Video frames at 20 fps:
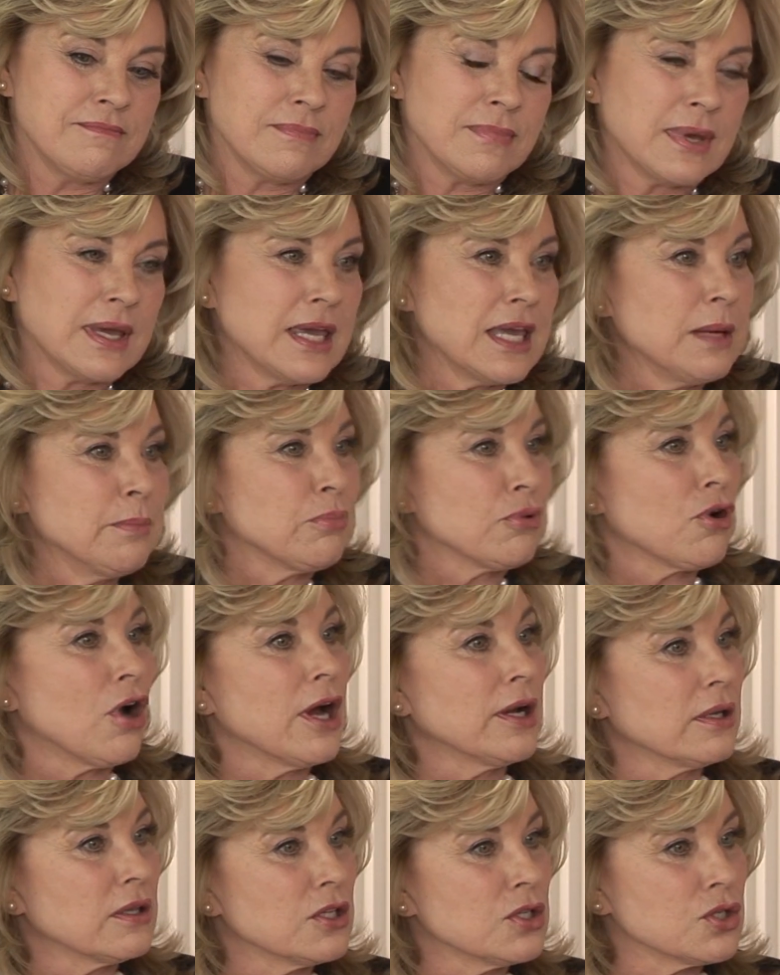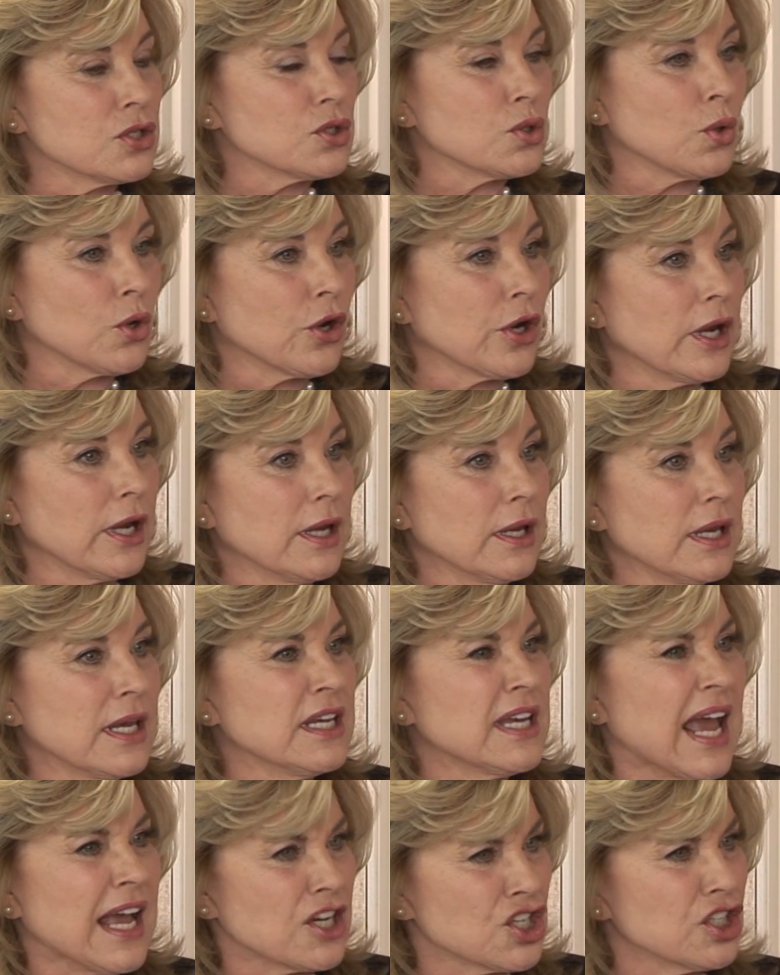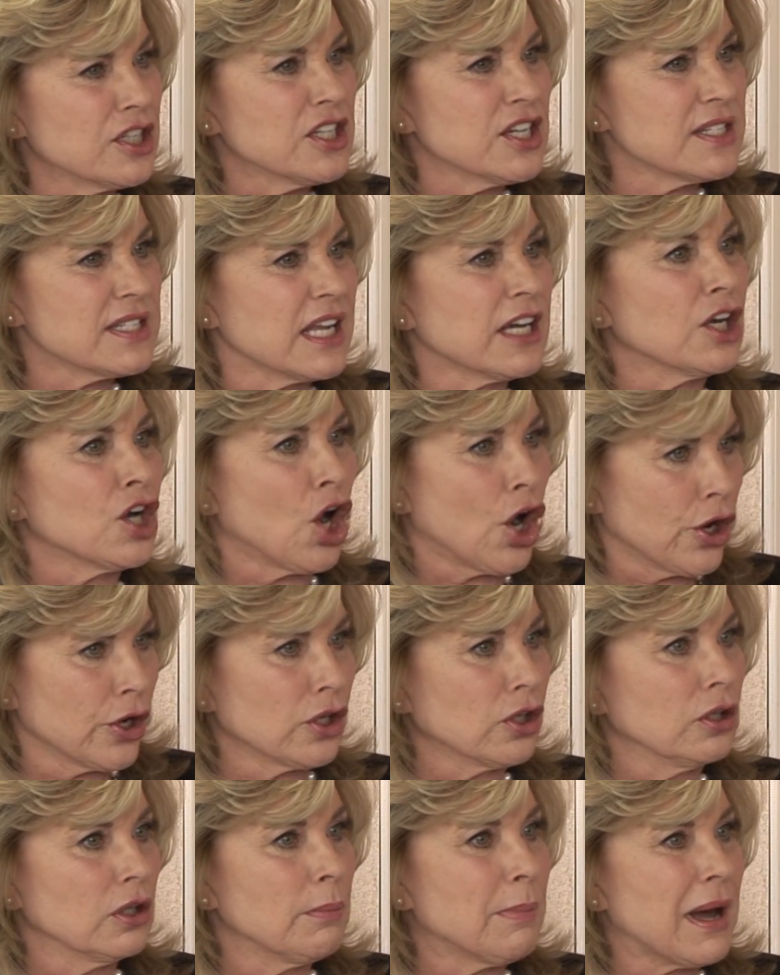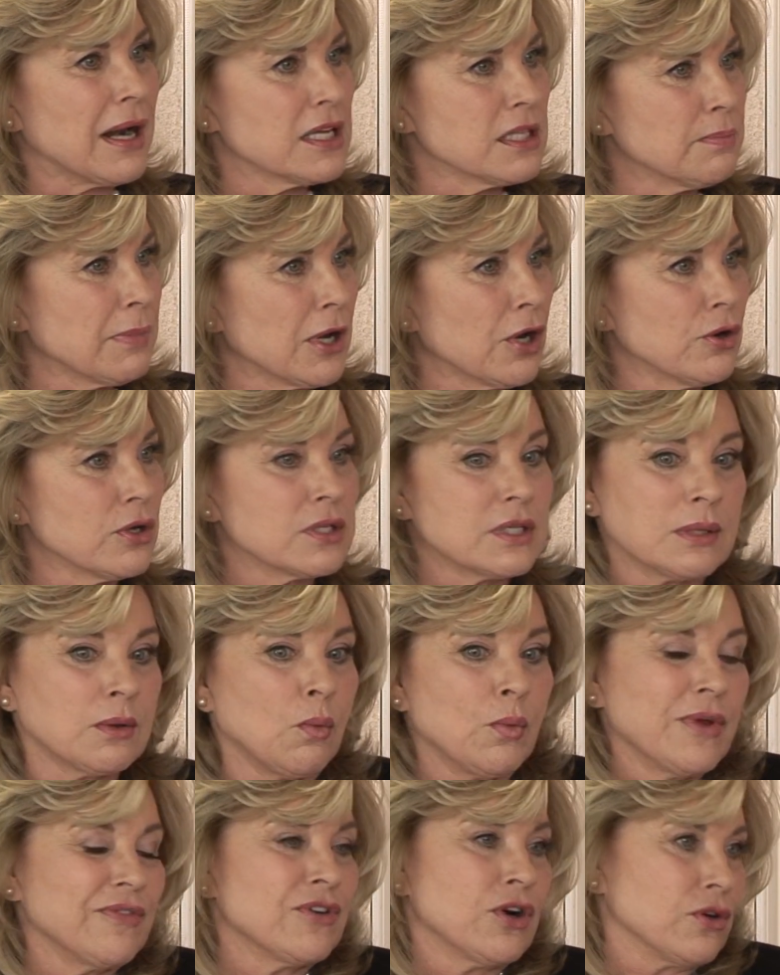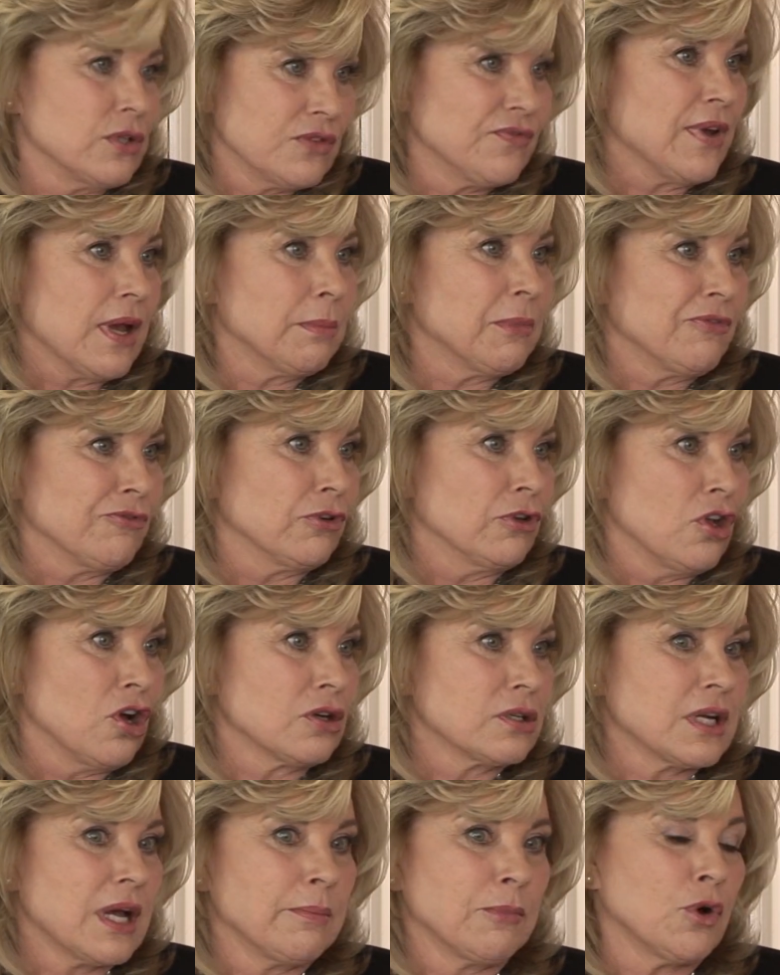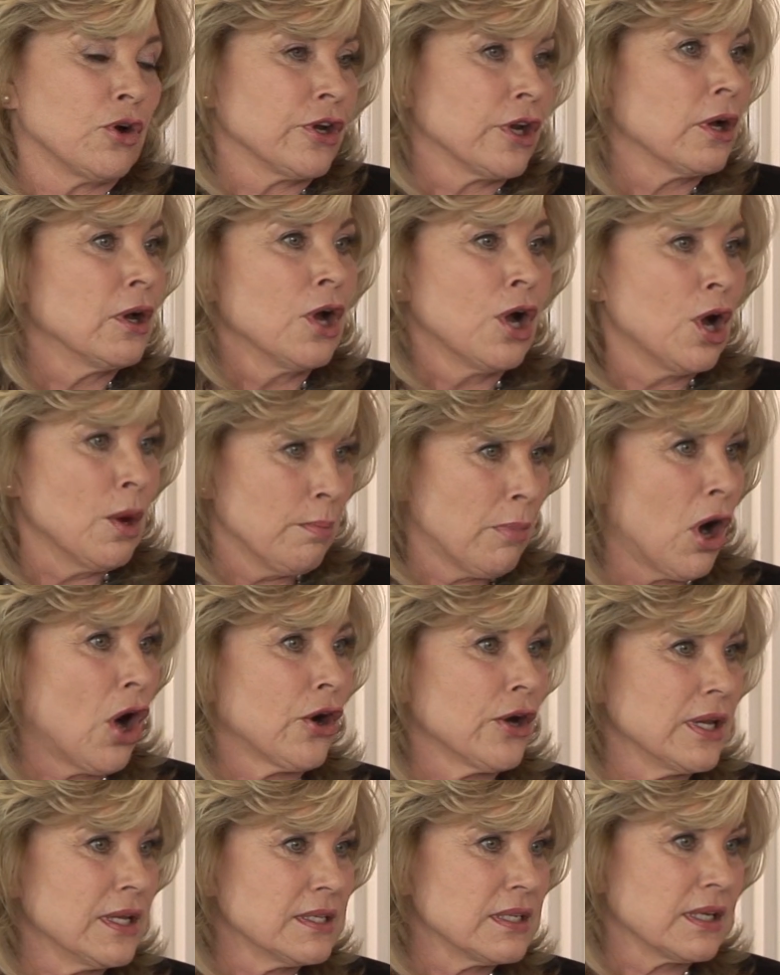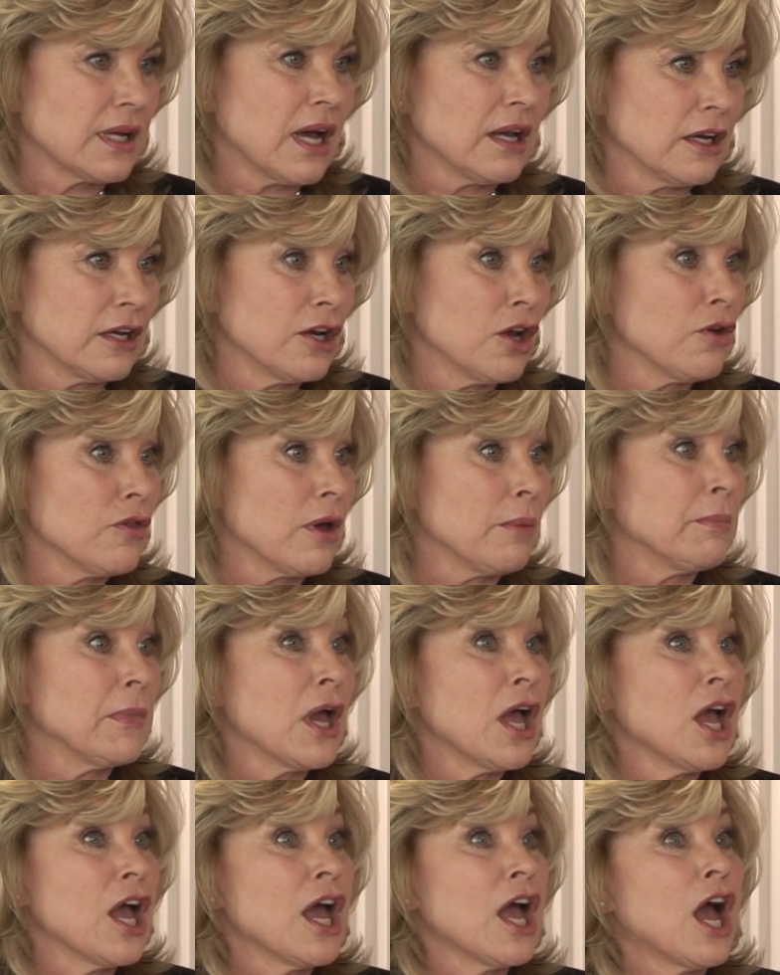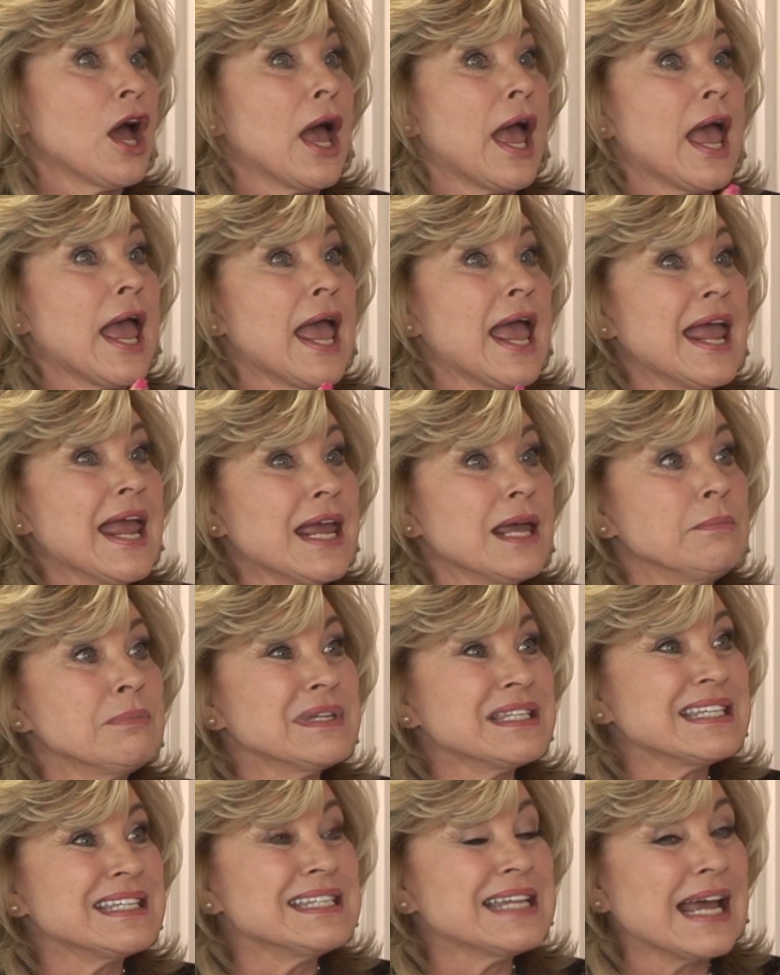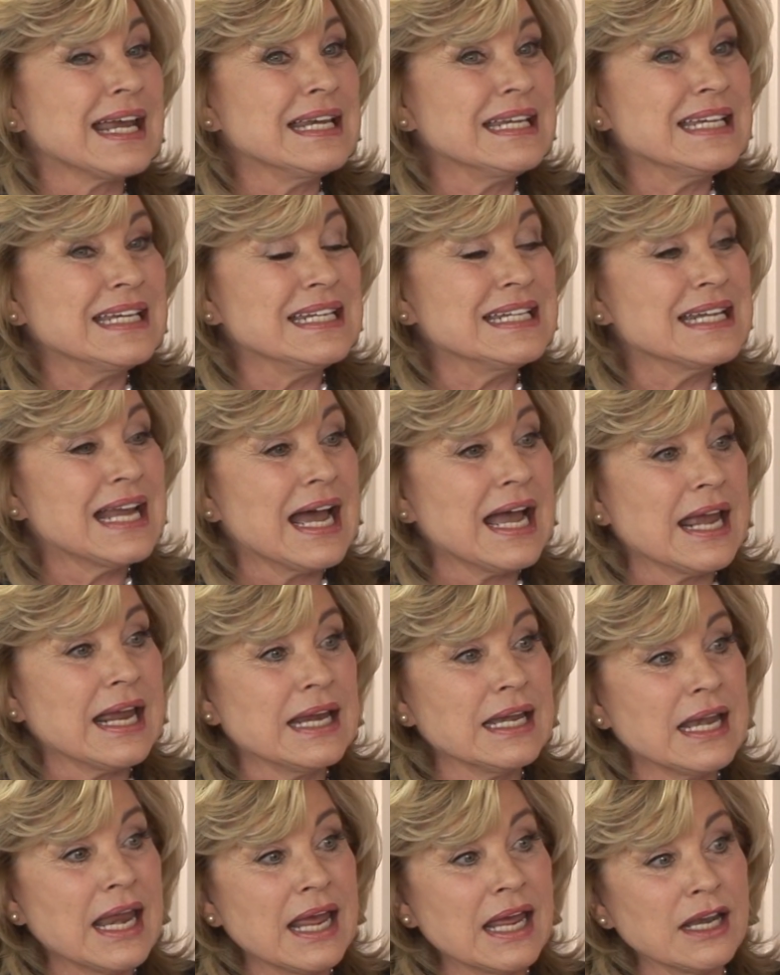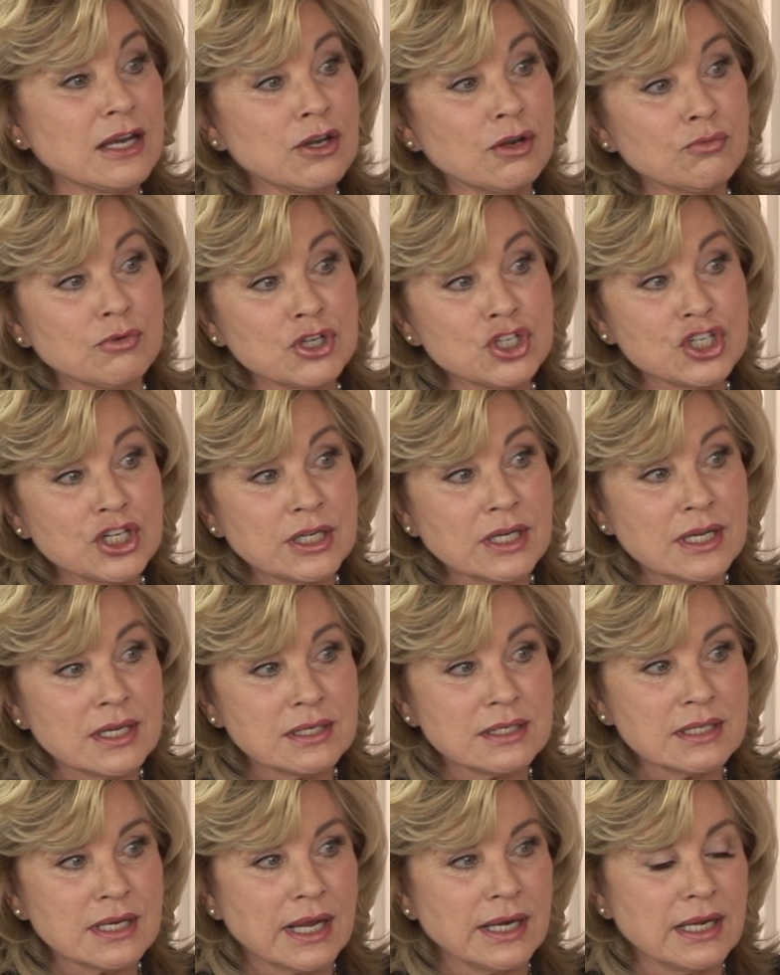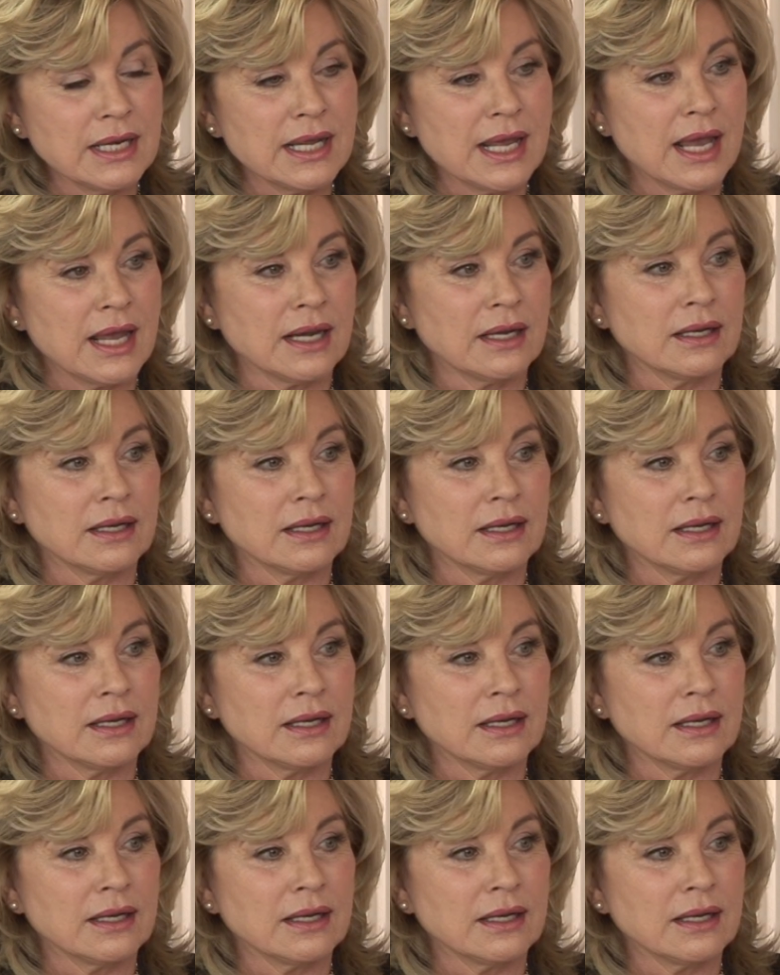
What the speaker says: He brought the story, he actually just sent an article about his parents. We've known his family for a long time, gone to parties and gotten to know them. Abe is 99 and Regina is 98.